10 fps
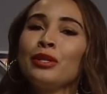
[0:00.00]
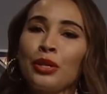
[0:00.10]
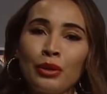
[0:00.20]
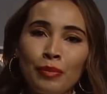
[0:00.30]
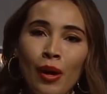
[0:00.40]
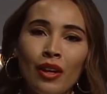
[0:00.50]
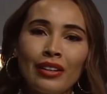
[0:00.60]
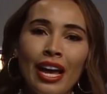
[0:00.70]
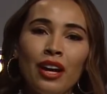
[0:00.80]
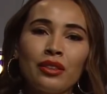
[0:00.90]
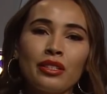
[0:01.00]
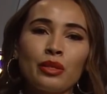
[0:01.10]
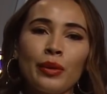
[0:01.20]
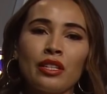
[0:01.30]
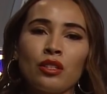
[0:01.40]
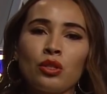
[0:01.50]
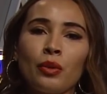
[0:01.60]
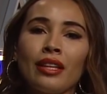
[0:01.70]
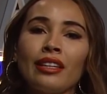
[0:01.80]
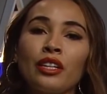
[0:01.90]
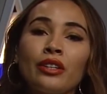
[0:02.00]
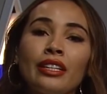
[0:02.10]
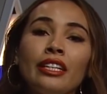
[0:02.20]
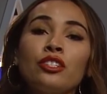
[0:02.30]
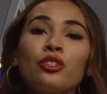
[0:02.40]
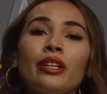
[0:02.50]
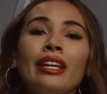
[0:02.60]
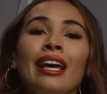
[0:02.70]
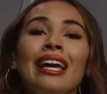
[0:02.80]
Tony Pollard out this week due to a lingering injury,